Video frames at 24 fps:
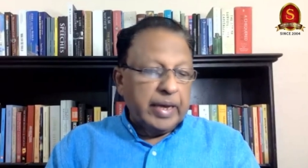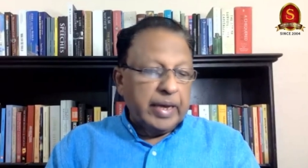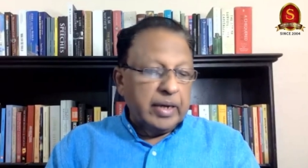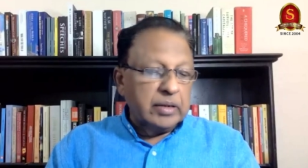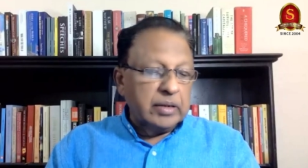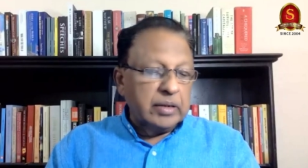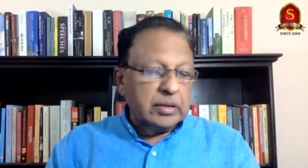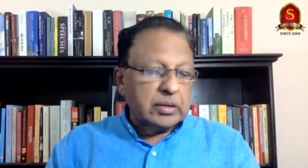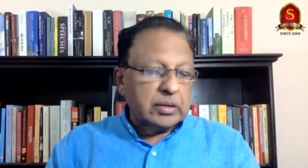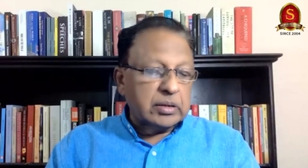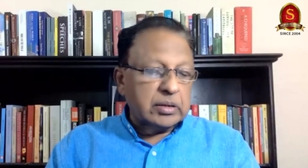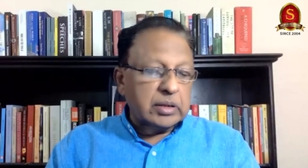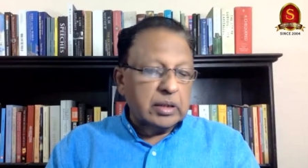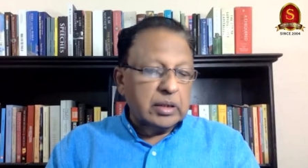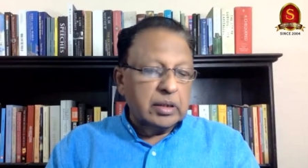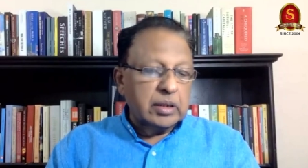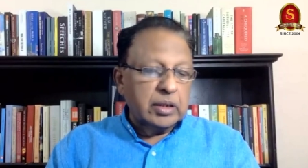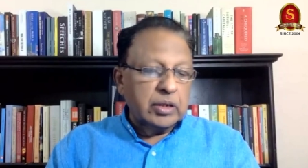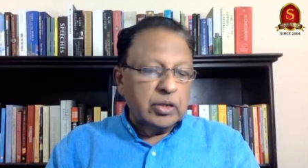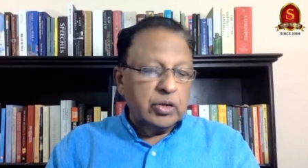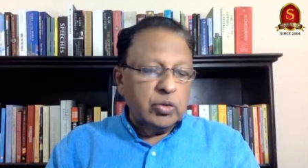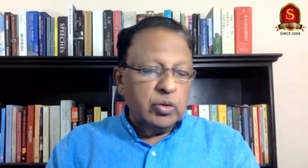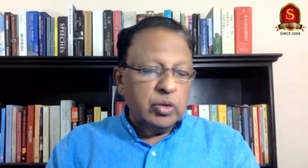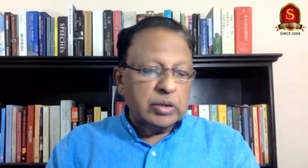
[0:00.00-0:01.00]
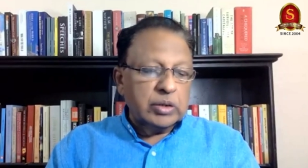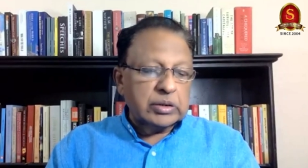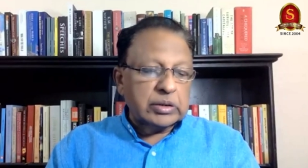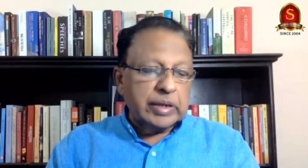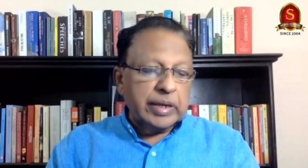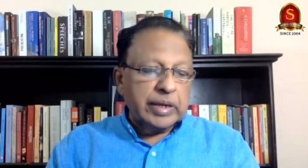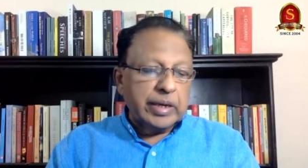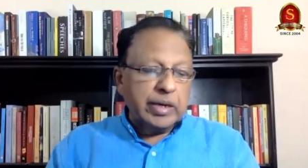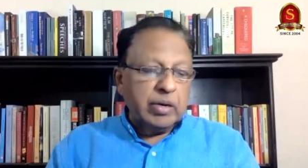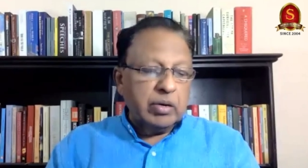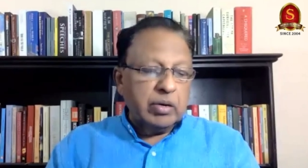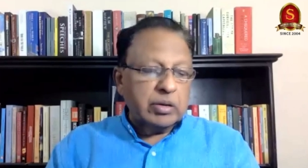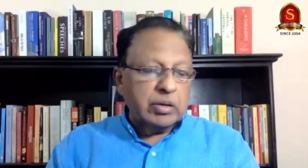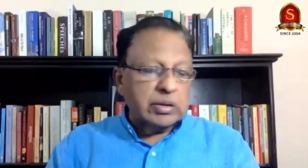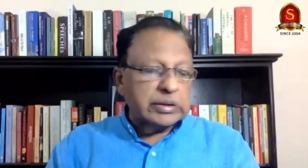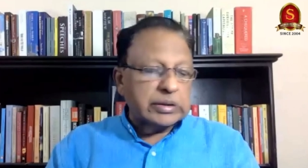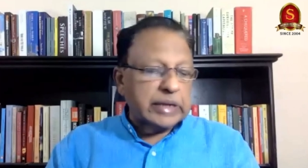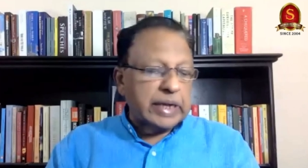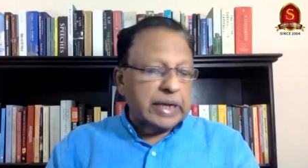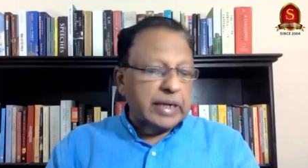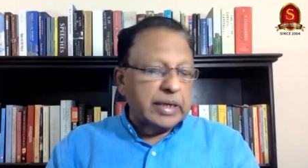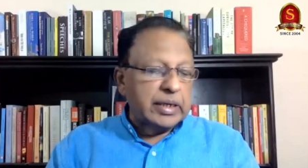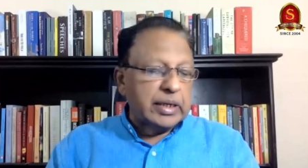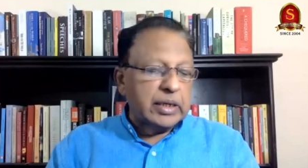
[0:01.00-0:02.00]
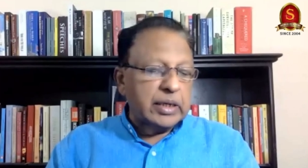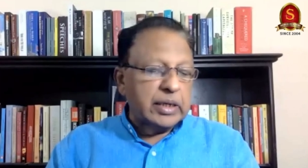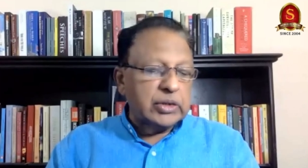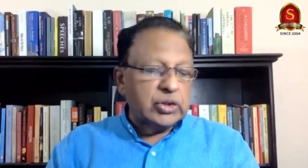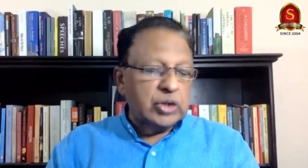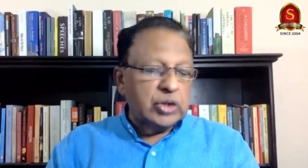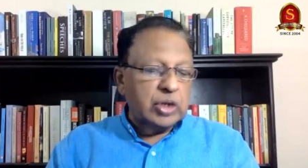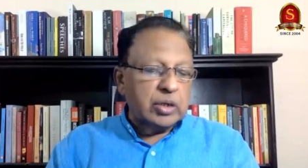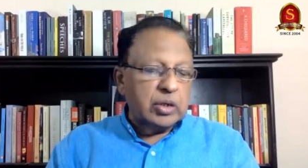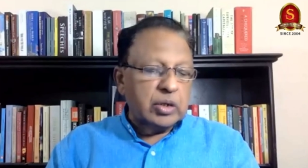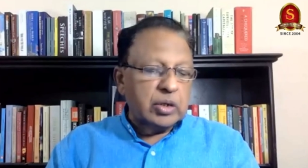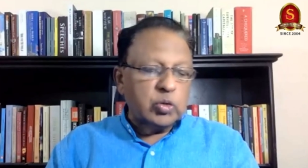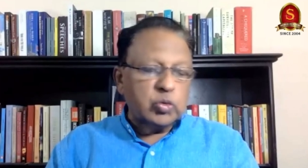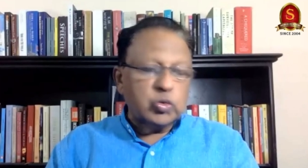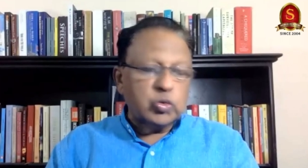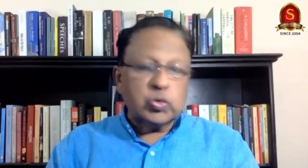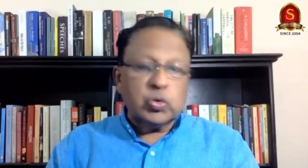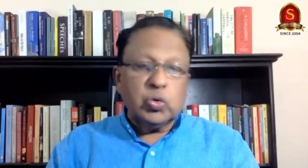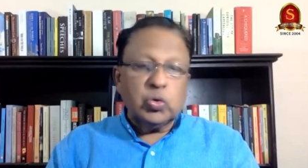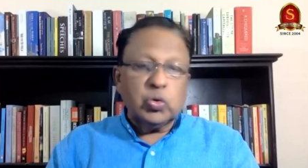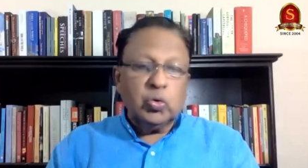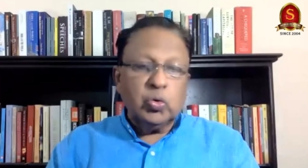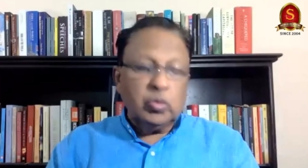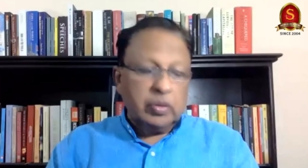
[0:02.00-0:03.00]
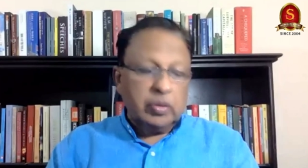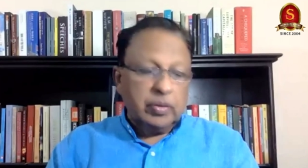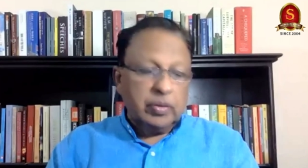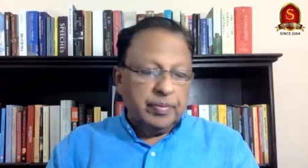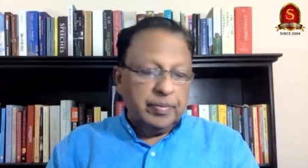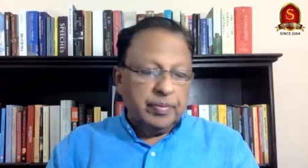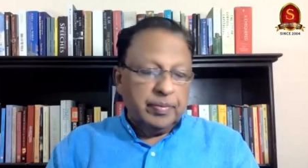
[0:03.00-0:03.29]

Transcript: Parents in the US cannot send their children to school